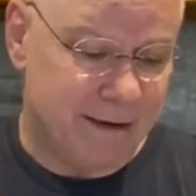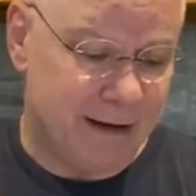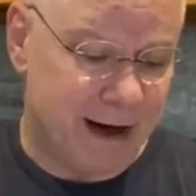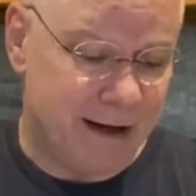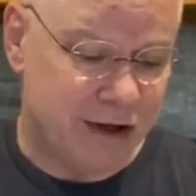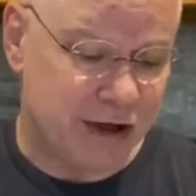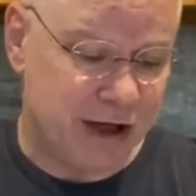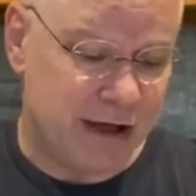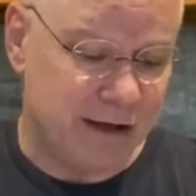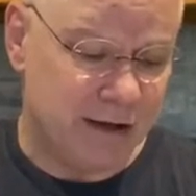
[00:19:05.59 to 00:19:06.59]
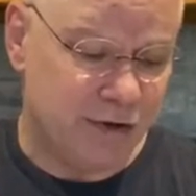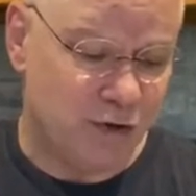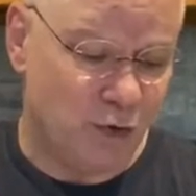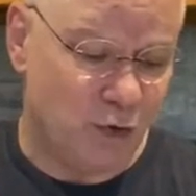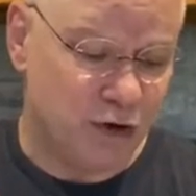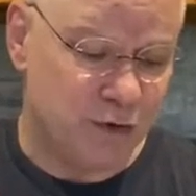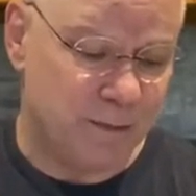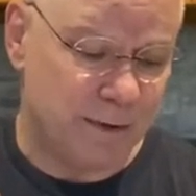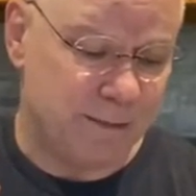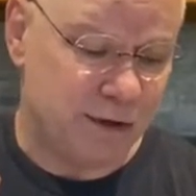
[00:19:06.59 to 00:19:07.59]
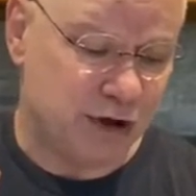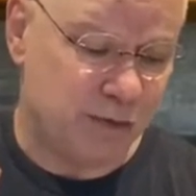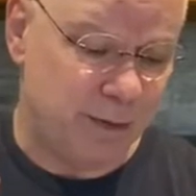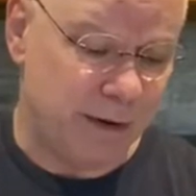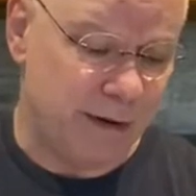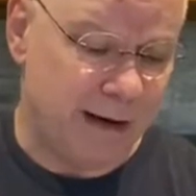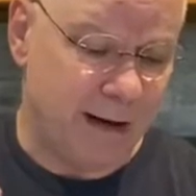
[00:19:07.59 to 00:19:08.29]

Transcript: God is seeking those who worship Him in spirit,